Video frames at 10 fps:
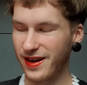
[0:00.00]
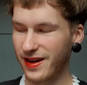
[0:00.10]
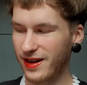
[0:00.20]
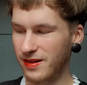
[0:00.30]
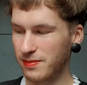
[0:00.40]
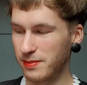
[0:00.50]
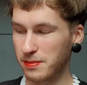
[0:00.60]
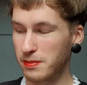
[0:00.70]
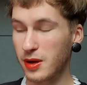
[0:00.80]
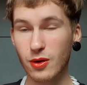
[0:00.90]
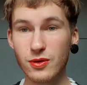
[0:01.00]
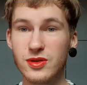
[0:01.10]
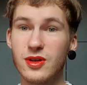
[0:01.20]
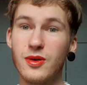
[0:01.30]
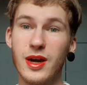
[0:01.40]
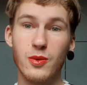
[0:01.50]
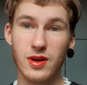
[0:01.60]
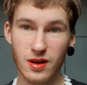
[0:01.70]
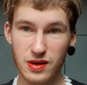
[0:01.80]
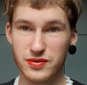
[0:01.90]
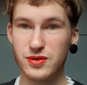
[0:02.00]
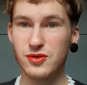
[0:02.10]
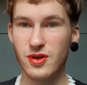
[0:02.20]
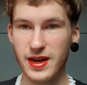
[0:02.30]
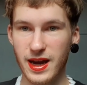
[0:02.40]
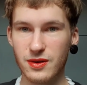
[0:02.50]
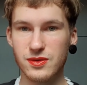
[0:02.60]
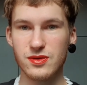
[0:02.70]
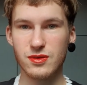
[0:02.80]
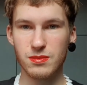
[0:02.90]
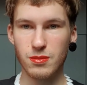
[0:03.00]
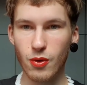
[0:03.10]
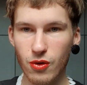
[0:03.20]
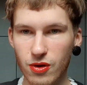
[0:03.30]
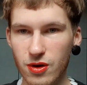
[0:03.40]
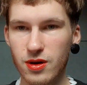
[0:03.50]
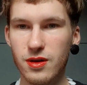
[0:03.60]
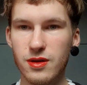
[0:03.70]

But also I would love to try out some more